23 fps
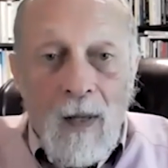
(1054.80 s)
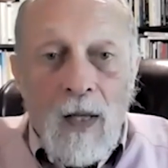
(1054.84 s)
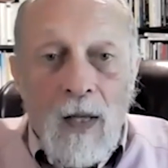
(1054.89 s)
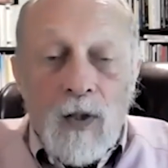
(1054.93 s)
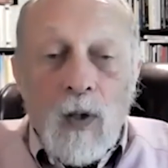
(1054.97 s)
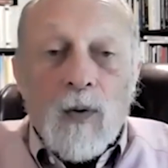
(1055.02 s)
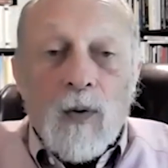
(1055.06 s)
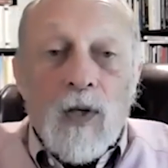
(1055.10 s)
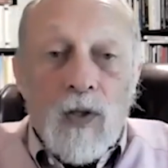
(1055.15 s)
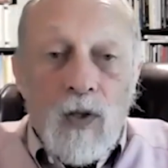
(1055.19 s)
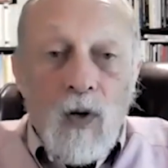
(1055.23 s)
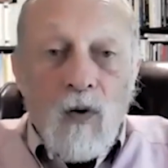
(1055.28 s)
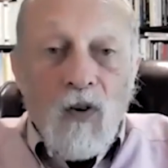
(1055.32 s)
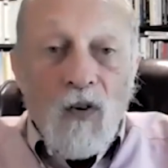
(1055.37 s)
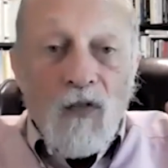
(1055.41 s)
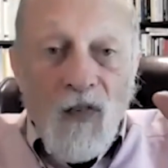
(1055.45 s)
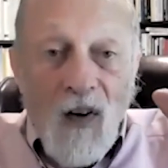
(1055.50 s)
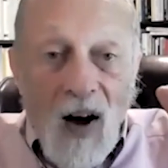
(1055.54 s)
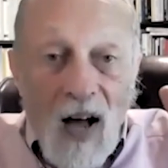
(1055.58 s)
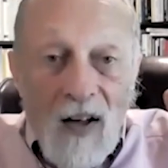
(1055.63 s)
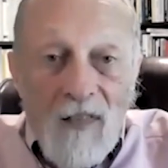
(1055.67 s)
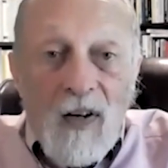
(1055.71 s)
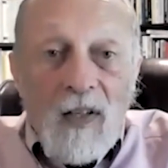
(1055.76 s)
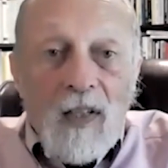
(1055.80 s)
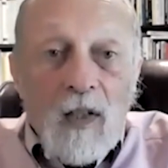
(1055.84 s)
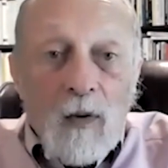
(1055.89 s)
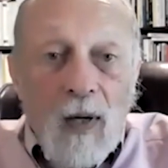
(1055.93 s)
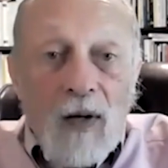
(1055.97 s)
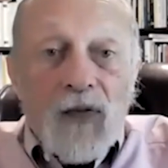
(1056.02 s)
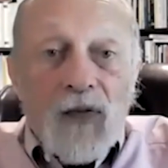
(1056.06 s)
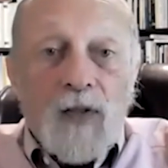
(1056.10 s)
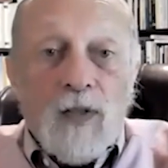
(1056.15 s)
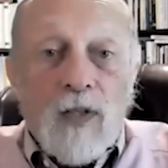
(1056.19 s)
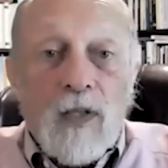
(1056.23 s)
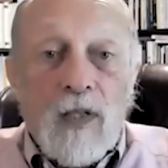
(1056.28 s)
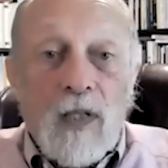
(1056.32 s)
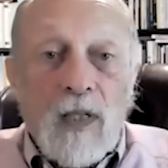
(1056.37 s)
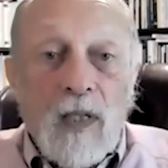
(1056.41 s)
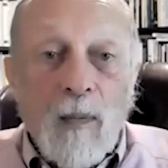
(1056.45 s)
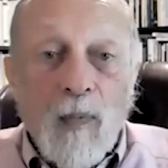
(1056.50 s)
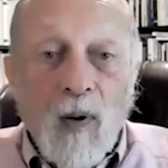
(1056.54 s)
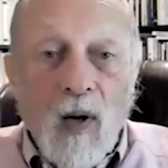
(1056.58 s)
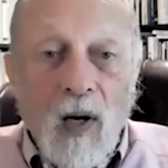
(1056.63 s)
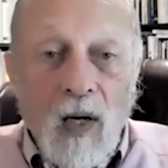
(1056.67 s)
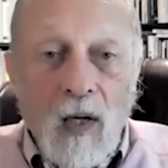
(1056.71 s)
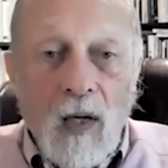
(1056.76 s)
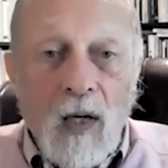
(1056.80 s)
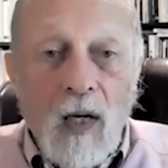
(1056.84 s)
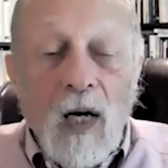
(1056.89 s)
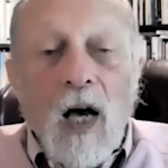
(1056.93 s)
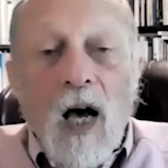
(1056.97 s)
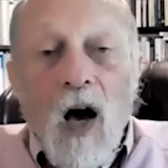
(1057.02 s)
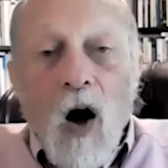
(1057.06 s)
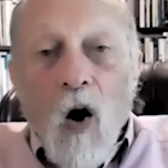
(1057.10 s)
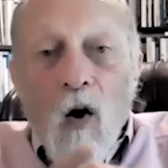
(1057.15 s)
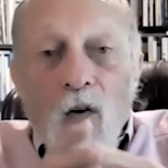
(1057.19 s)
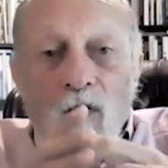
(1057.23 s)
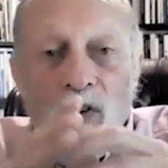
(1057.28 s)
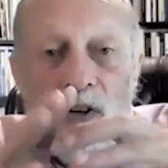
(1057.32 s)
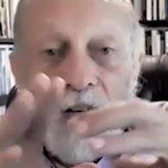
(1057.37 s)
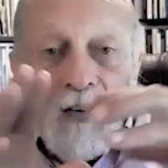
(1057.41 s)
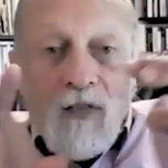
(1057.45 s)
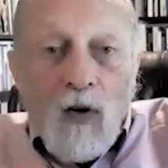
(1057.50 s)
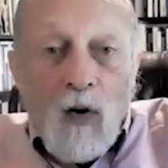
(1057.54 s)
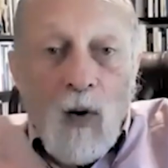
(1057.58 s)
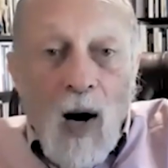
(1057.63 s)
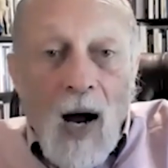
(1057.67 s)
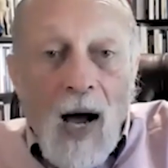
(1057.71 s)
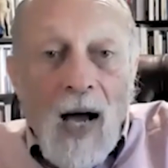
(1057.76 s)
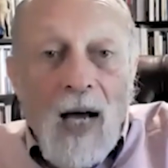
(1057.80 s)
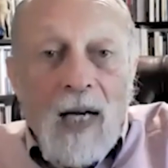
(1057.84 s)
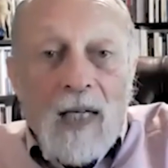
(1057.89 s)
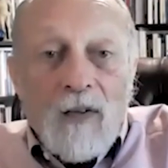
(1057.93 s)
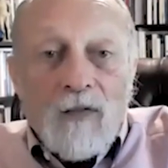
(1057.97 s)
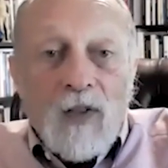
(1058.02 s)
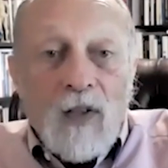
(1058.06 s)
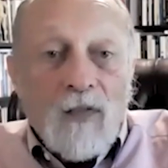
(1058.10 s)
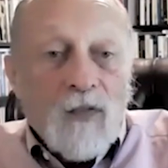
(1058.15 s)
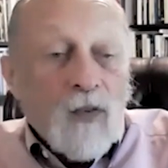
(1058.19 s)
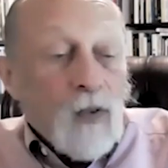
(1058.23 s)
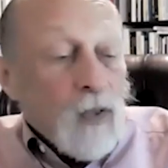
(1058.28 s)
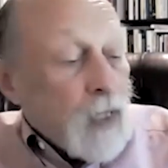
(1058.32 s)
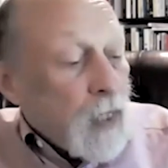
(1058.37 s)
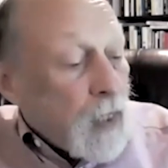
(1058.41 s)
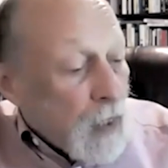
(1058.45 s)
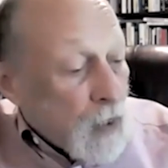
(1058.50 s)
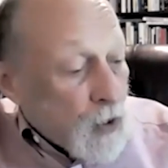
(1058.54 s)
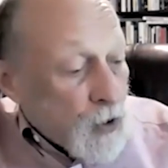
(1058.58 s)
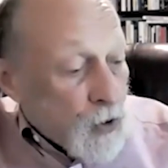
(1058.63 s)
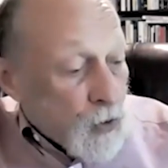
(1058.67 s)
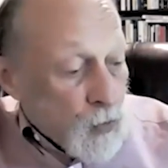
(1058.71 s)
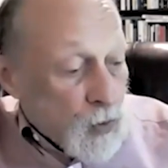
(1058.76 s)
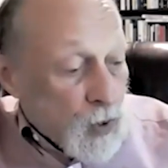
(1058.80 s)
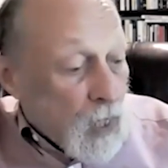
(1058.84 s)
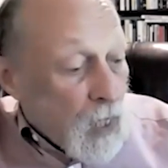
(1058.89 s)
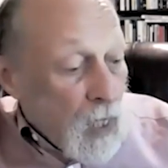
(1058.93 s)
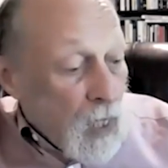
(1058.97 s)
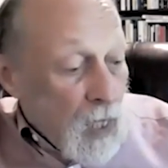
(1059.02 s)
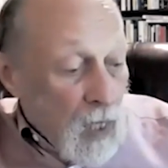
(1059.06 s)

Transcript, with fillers: So there's over 500 references in the book over a variety of different issues.